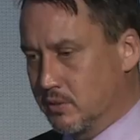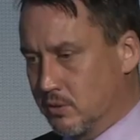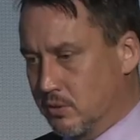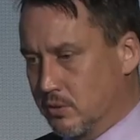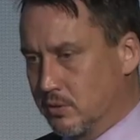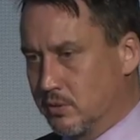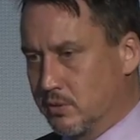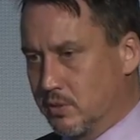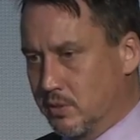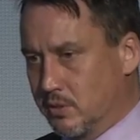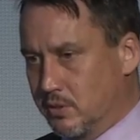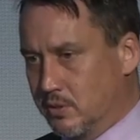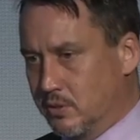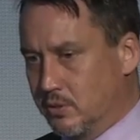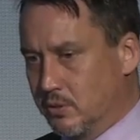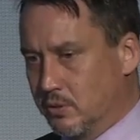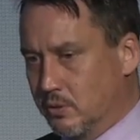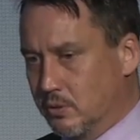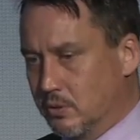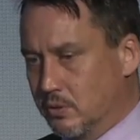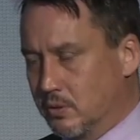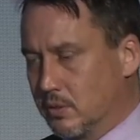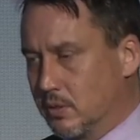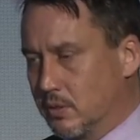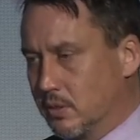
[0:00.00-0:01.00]
earth to
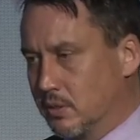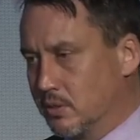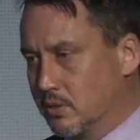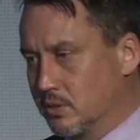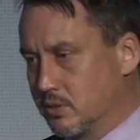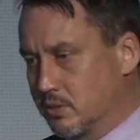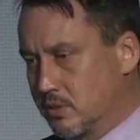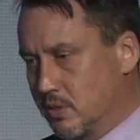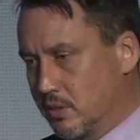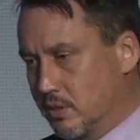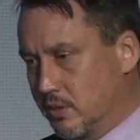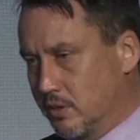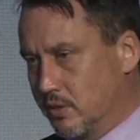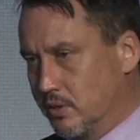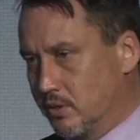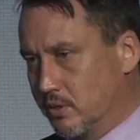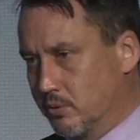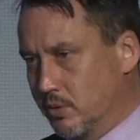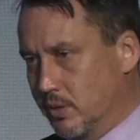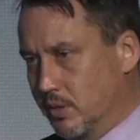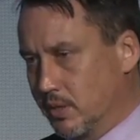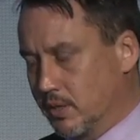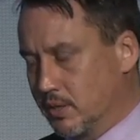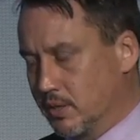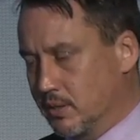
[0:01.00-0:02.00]
do and just start
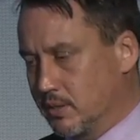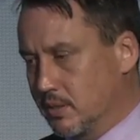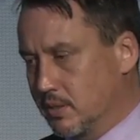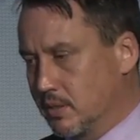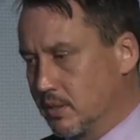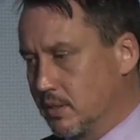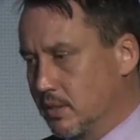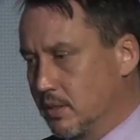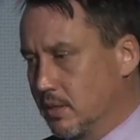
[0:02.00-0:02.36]
doing it,